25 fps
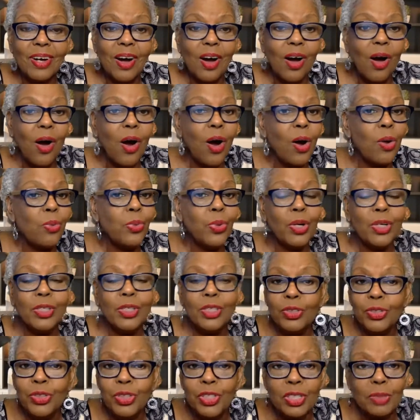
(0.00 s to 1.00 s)
or were
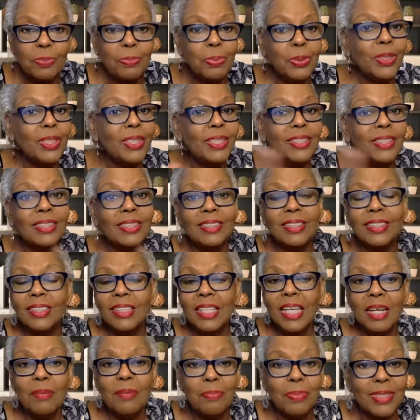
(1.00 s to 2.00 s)
you just put into
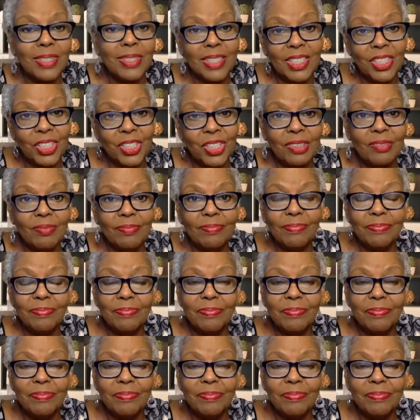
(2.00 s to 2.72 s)
that position?